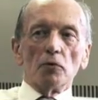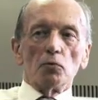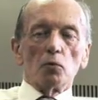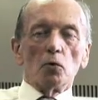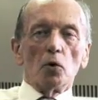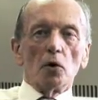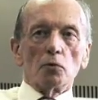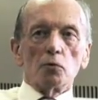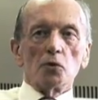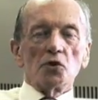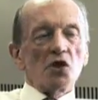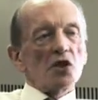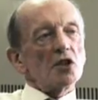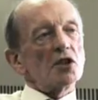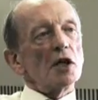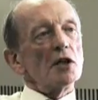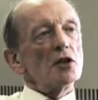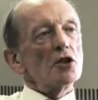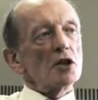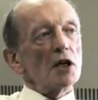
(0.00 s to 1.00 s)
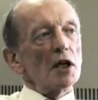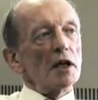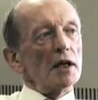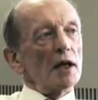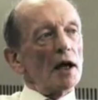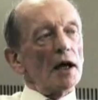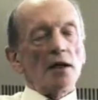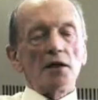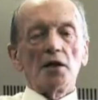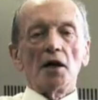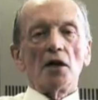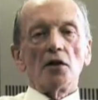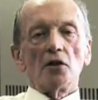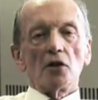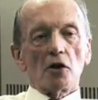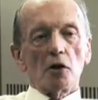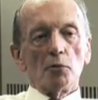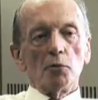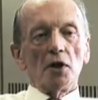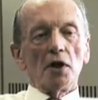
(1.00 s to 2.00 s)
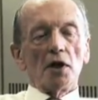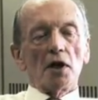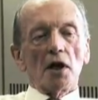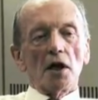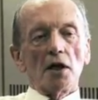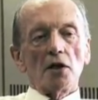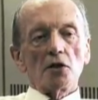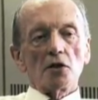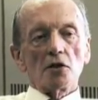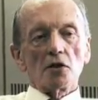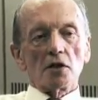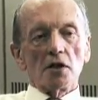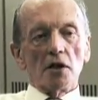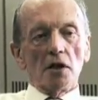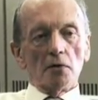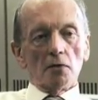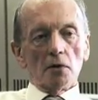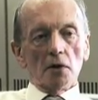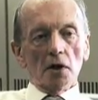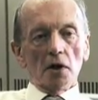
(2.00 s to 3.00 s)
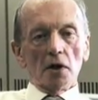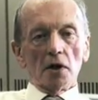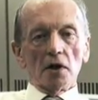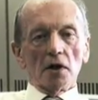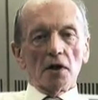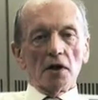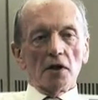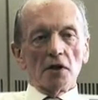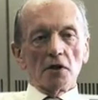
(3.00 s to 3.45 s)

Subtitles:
what was essentially a data communications network